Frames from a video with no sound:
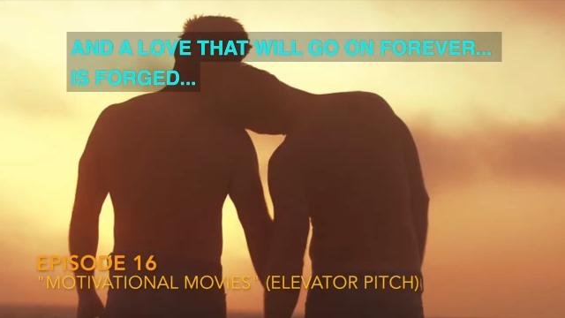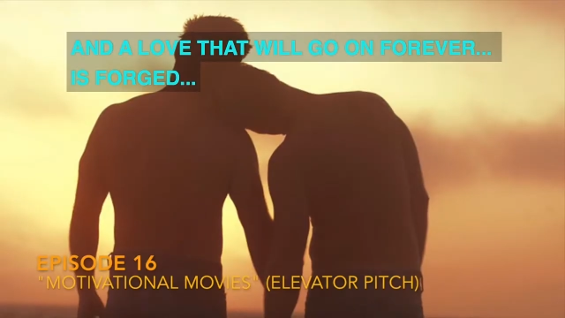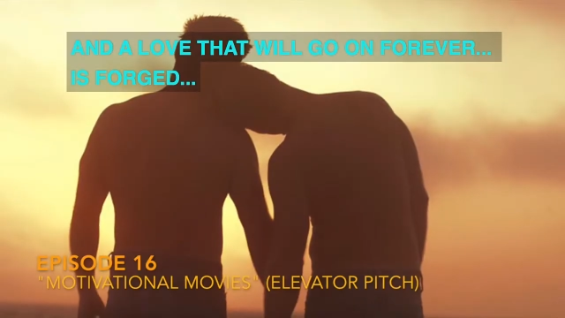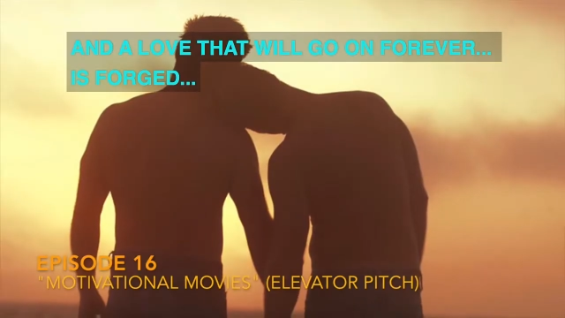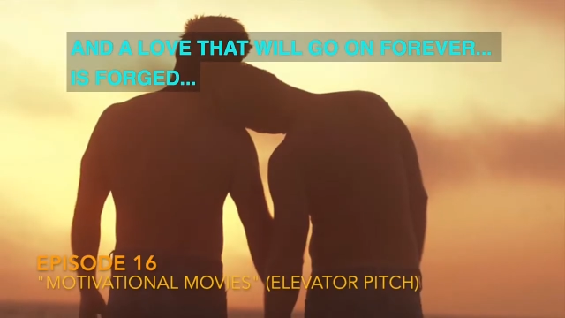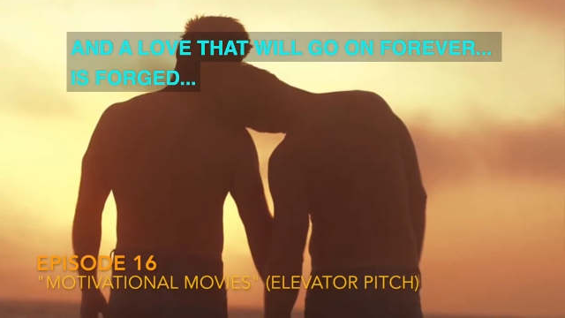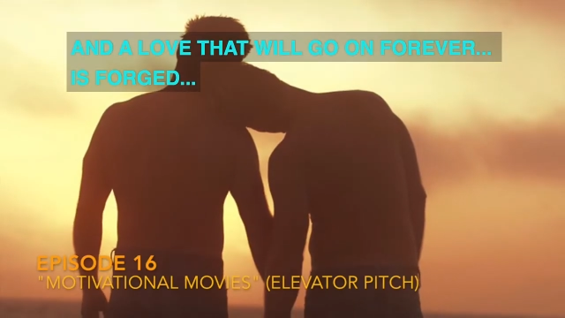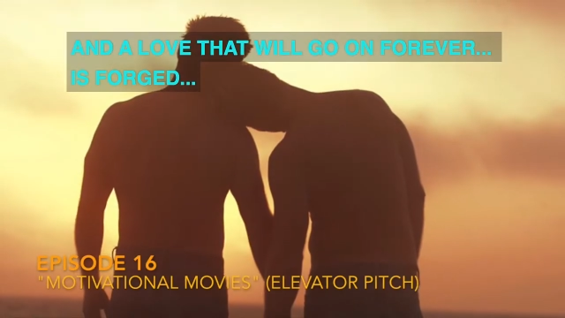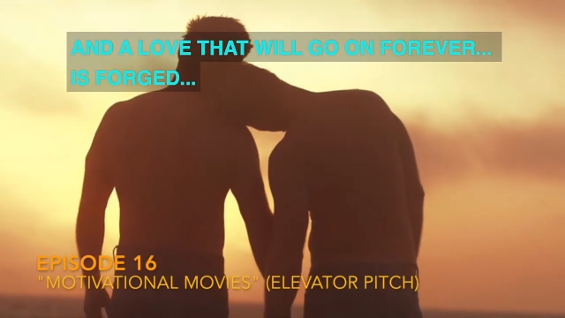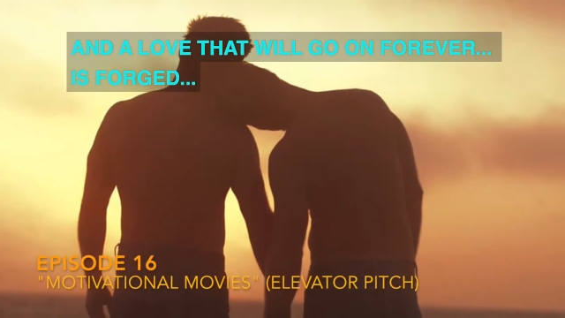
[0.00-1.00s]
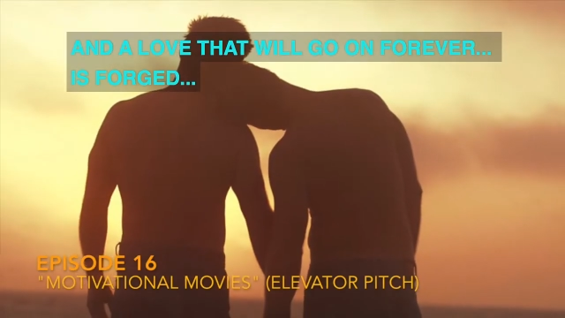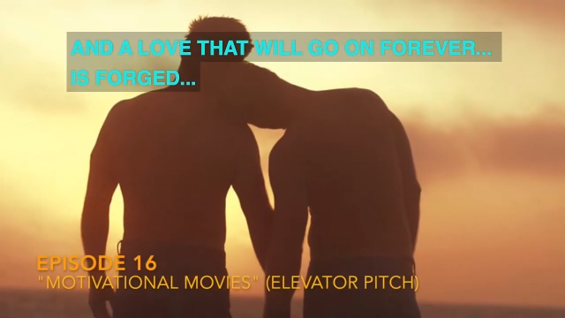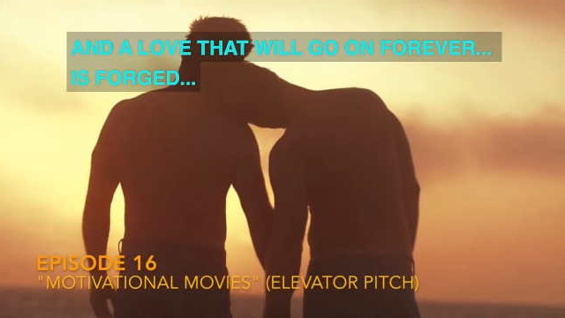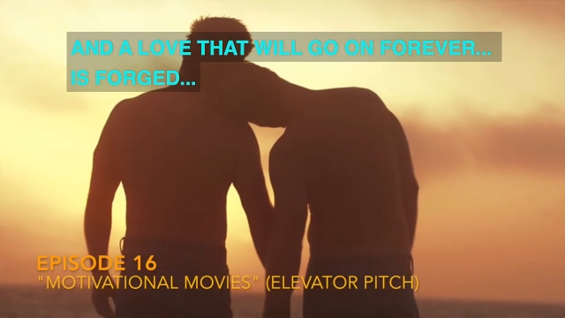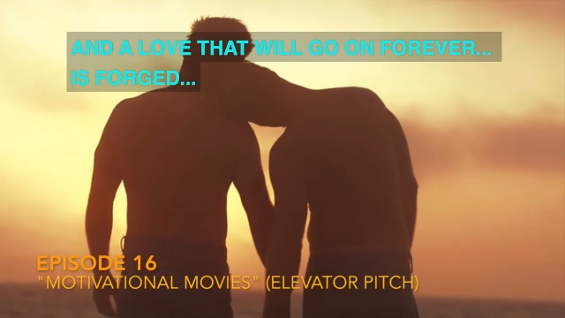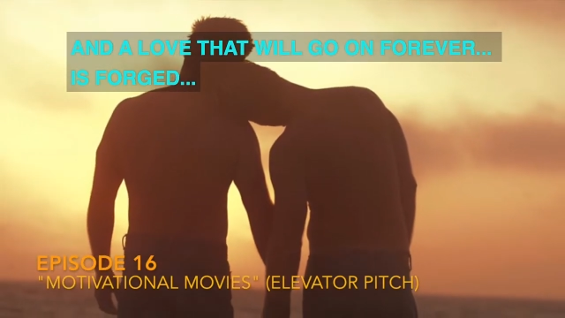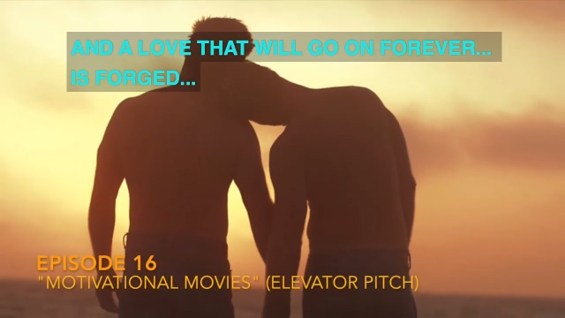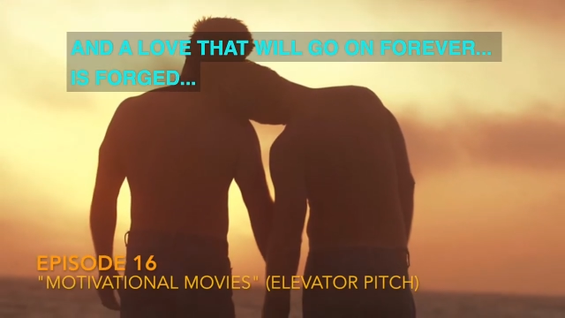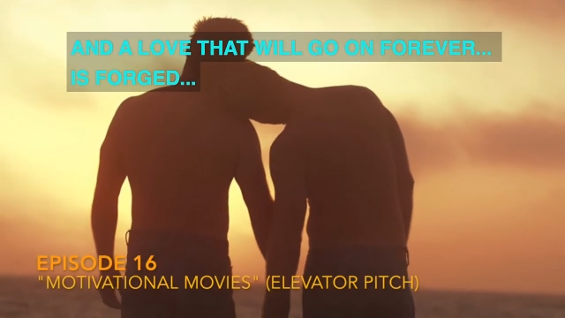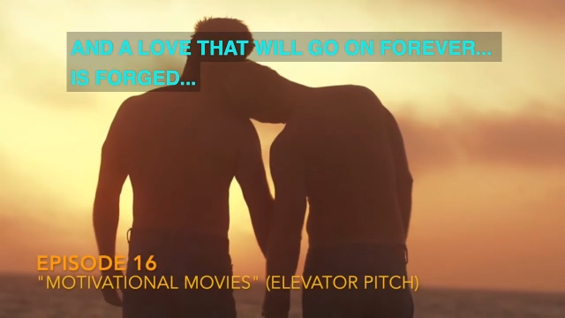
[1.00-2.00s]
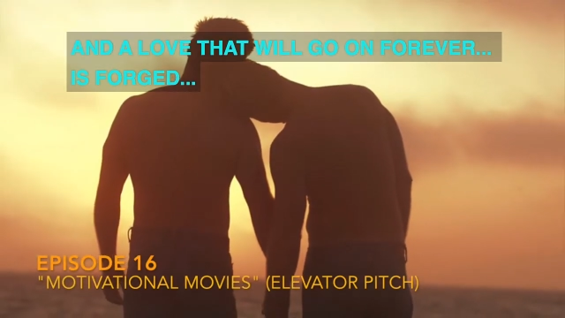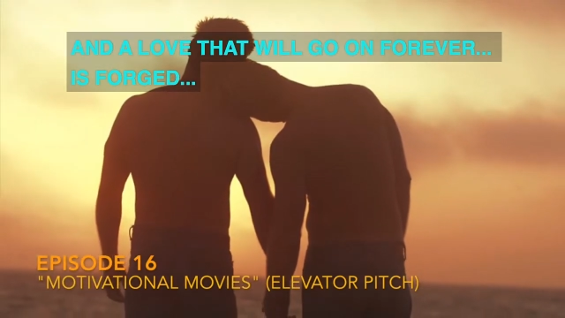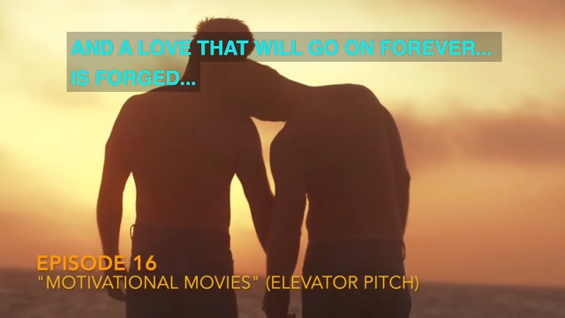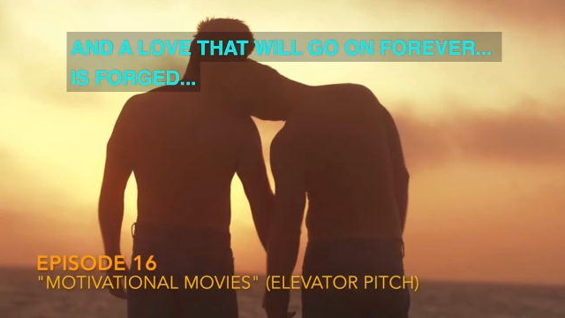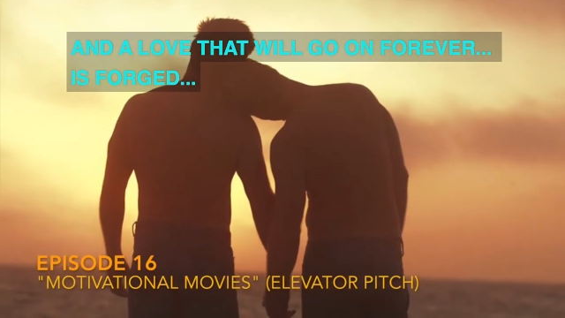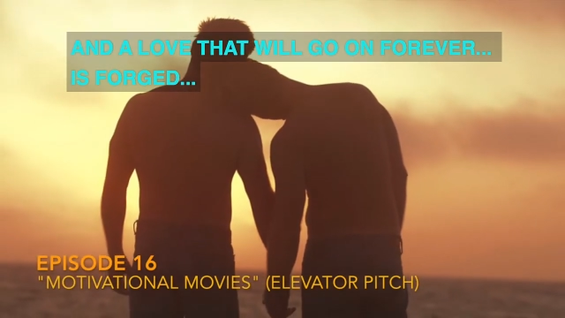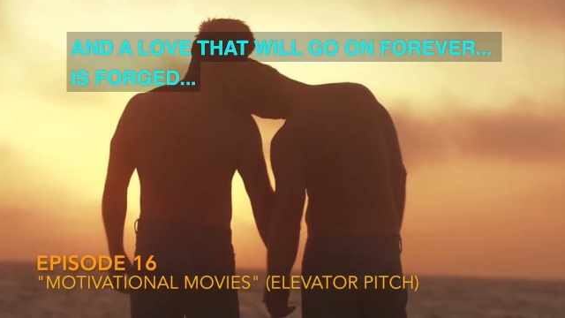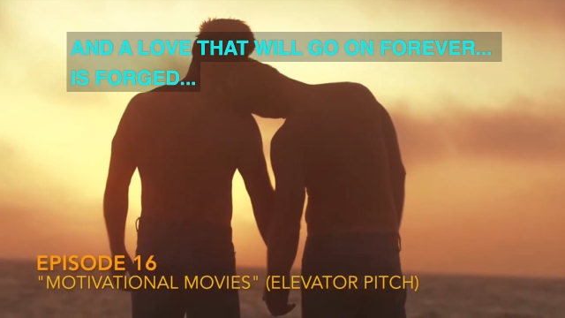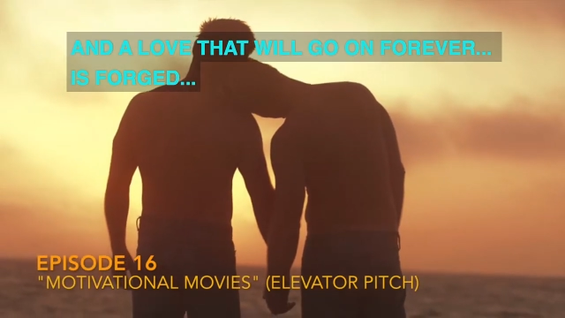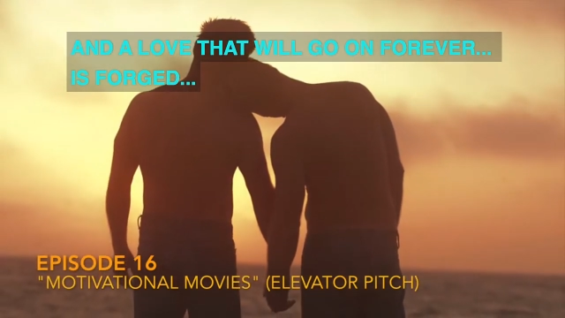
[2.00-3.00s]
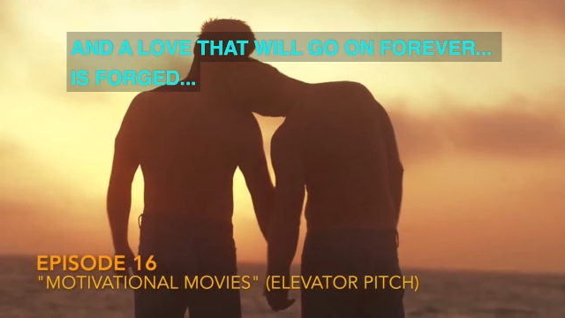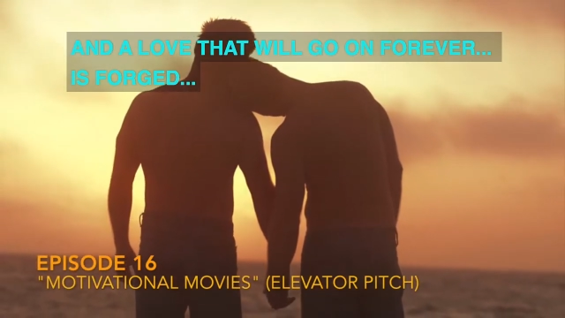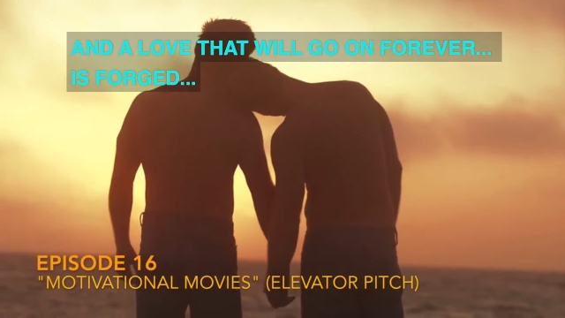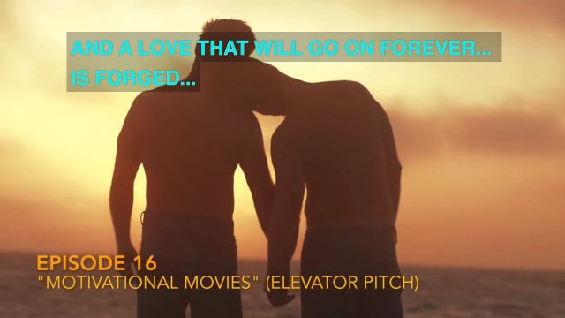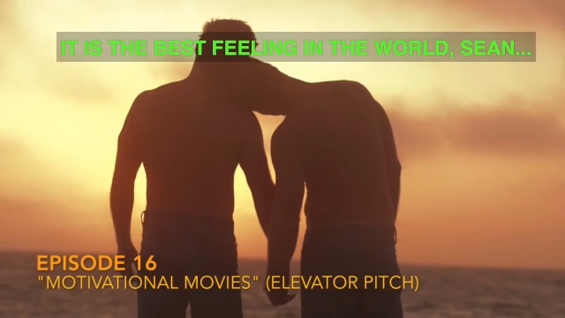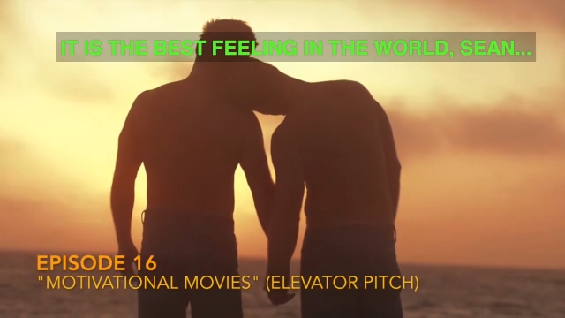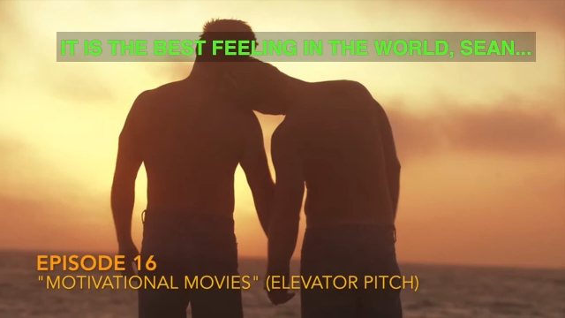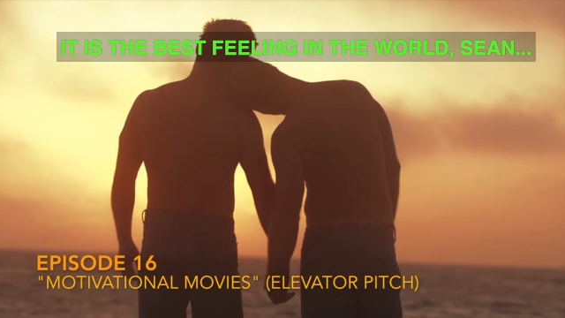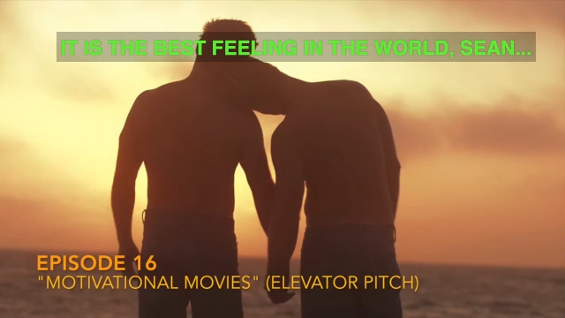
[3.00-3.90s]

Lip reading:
Nobody's mouth can be seen.